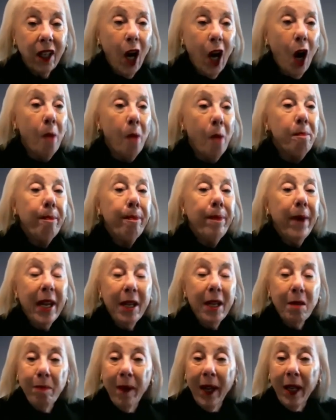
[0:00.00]
A
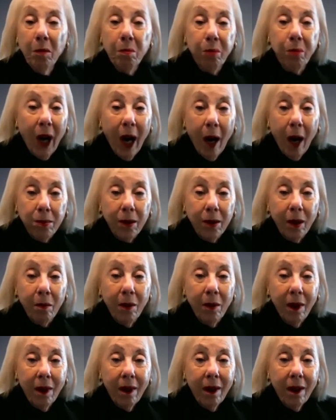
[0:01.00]
big, big
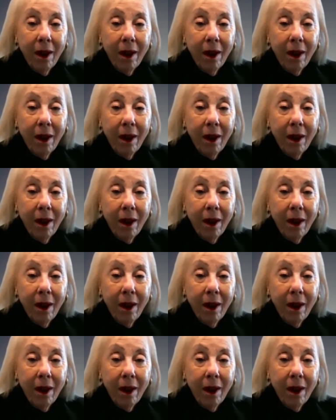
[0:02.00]
problem.